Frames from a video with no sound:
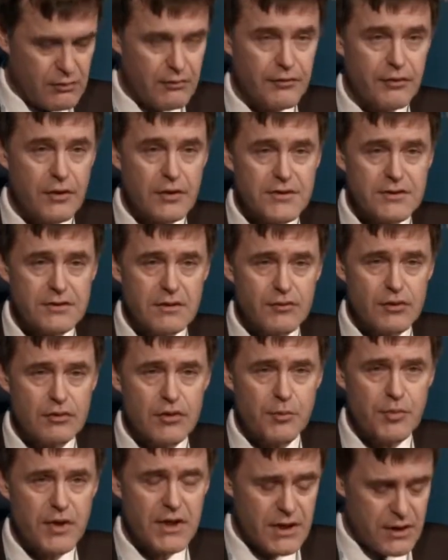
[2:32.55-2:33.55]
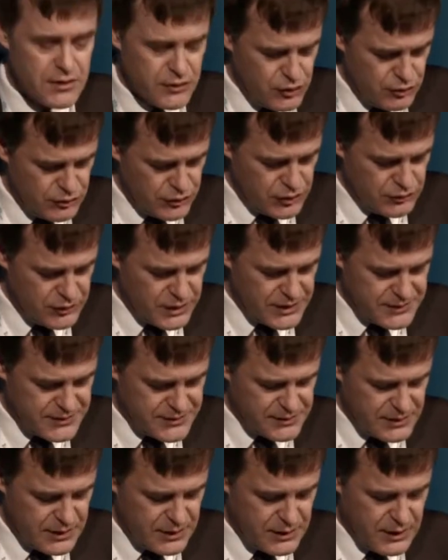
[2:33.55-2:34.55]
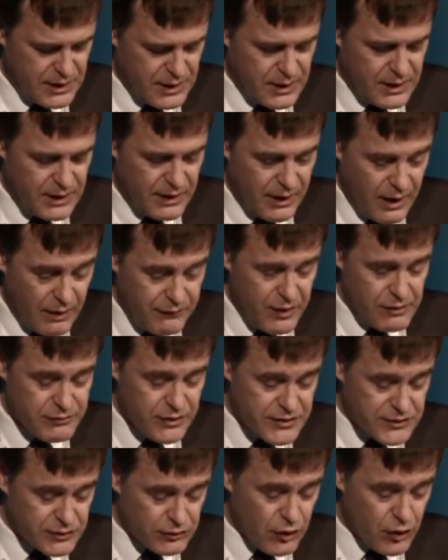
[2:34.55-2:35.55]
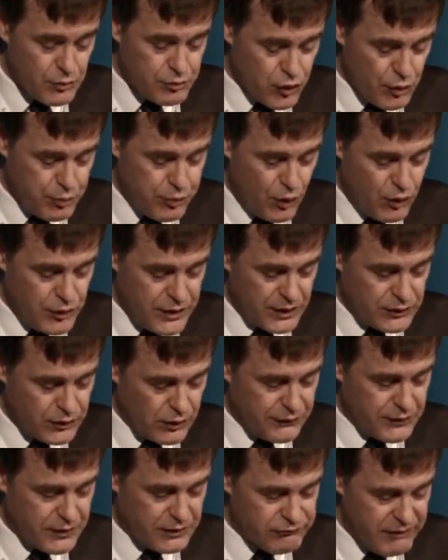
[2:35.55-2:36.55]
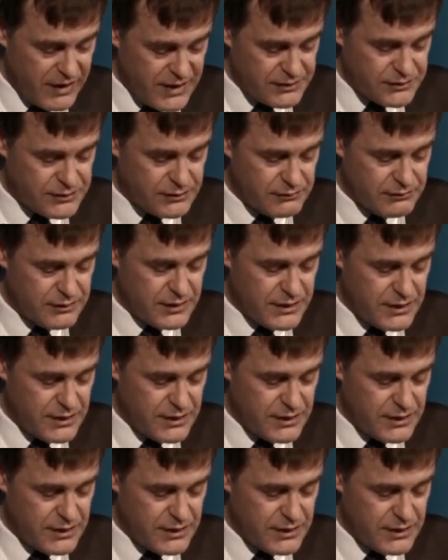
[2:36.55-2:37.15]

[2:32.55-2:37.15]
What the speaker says: First, the European Union is a very strong proponent of greater